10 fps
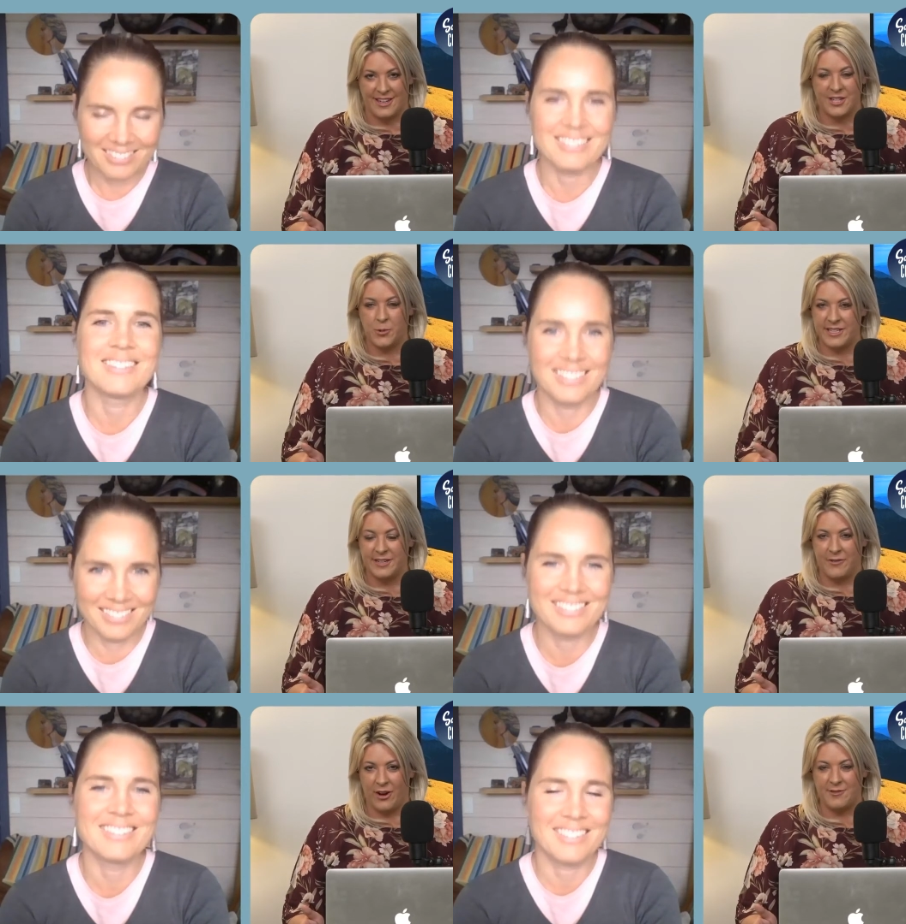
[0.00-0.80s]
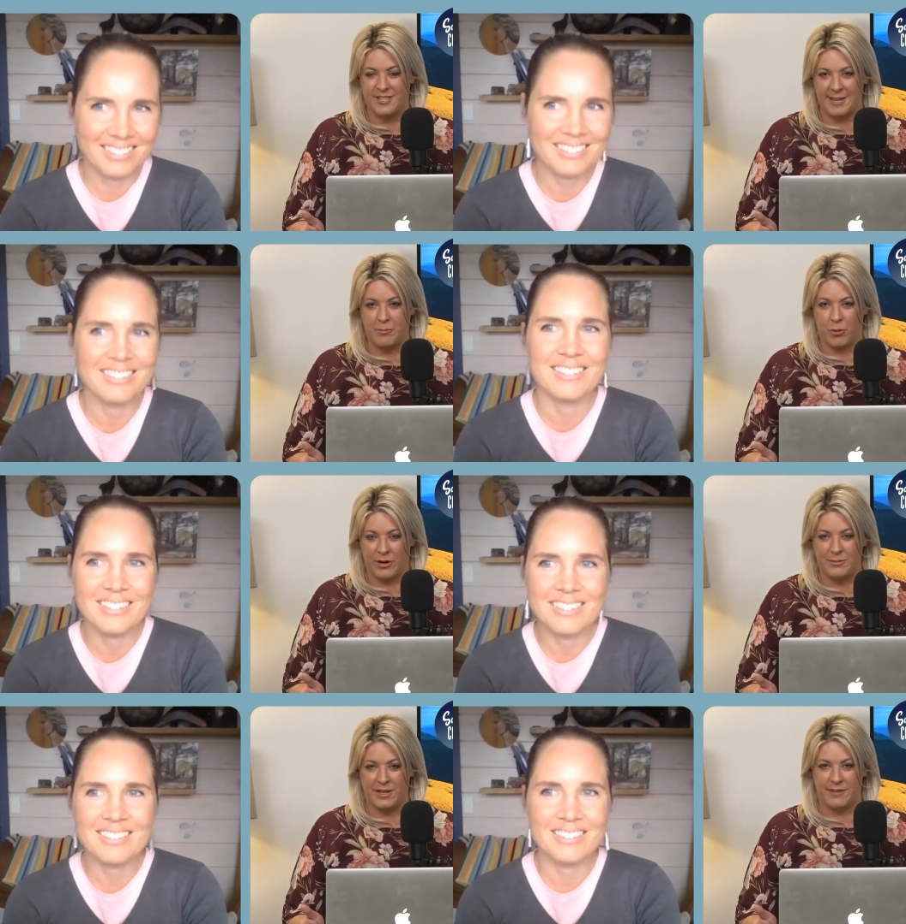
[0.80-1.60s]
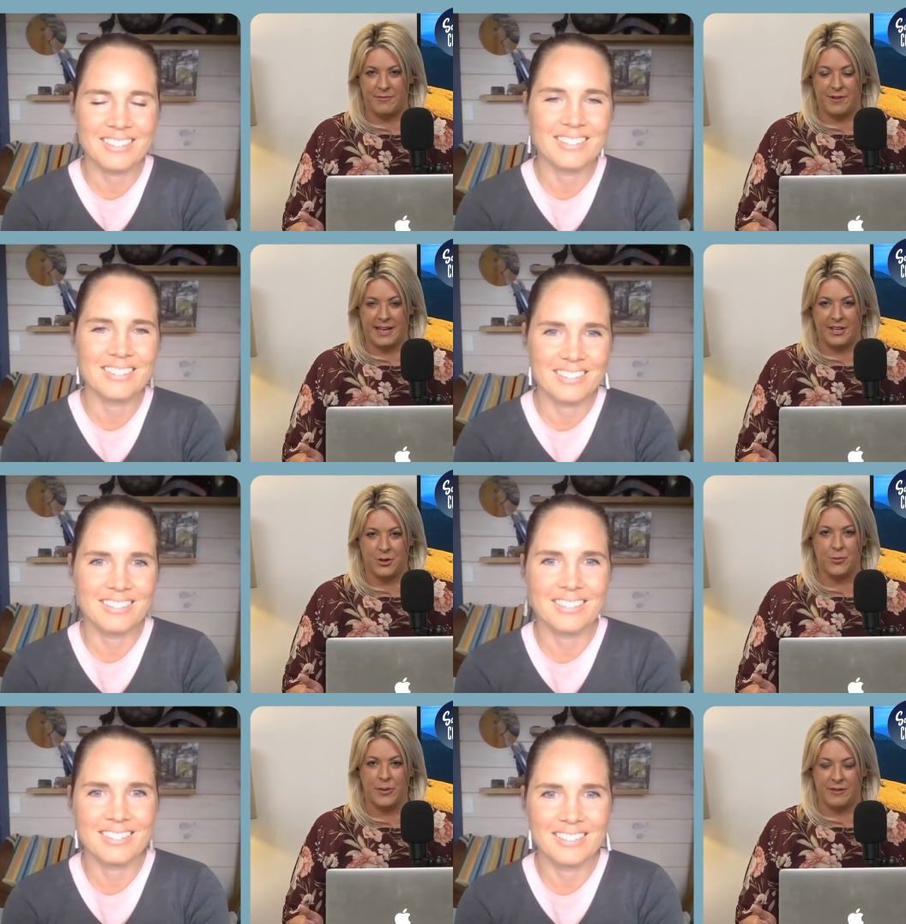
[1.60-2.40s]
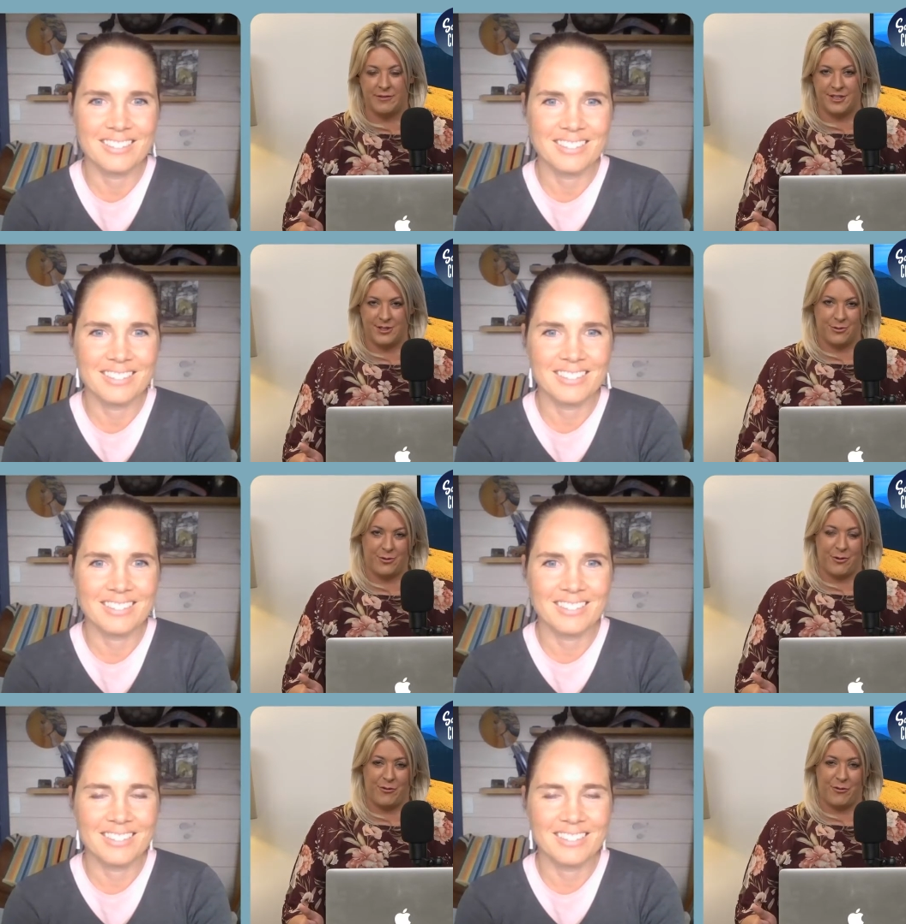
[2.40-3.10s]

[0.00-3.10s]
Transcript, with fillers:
Speaker 1: A twenty-five cent premium for E Q beef to Silver